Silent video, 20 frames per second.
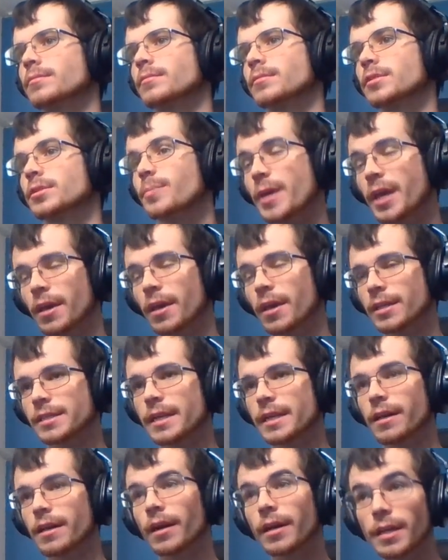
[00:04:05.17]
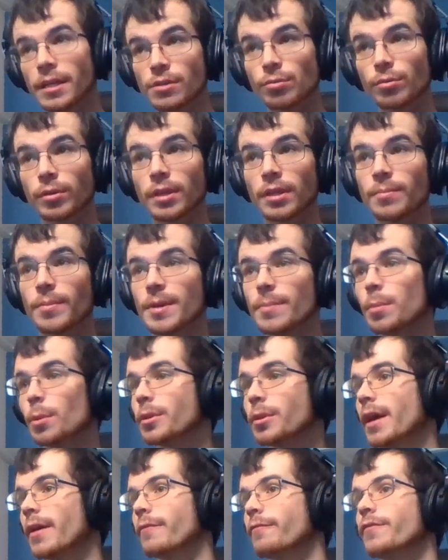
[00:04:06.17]
Speaking of 10 Dog, he's one of the
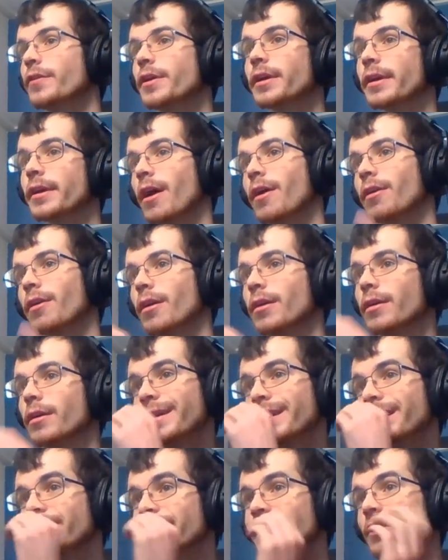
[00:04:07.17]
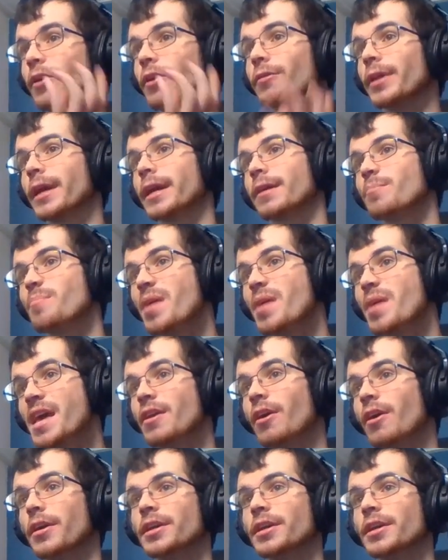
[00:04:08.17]
people that figured out, like pin
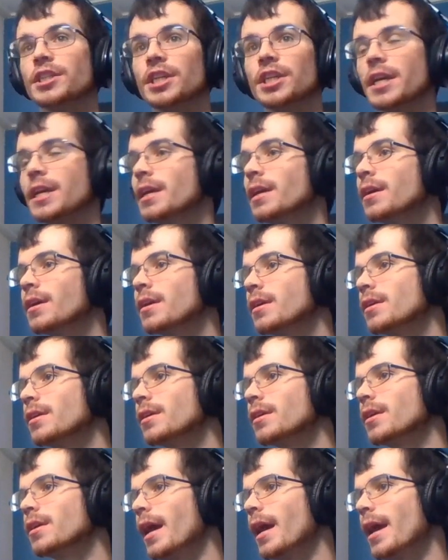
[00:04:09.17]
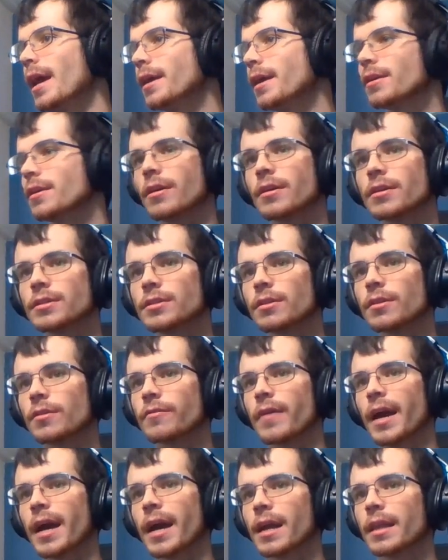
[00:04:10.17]
RNG, and also the
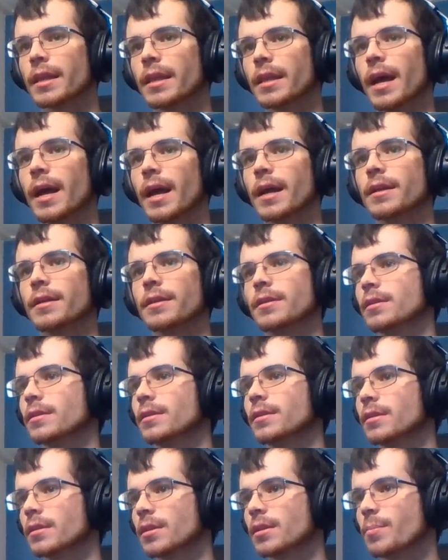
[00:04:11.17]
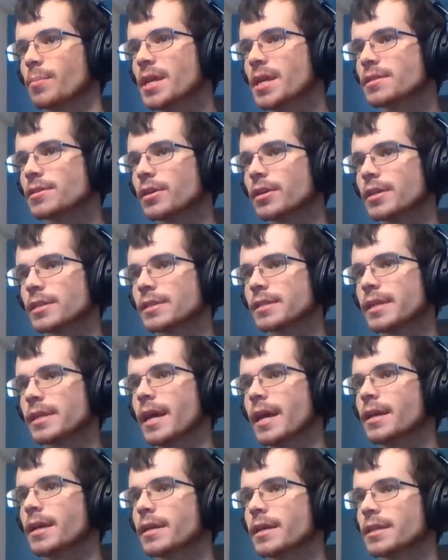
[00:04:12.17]
fact that the pins aren't
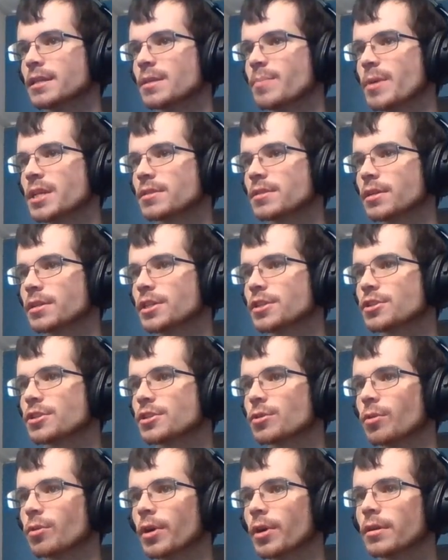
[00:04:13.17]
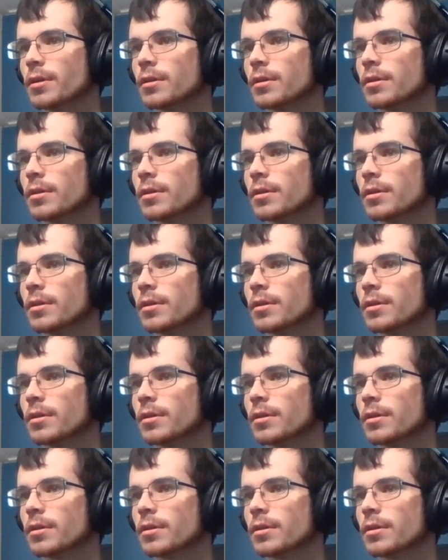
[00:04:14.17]
set. It depends on your score.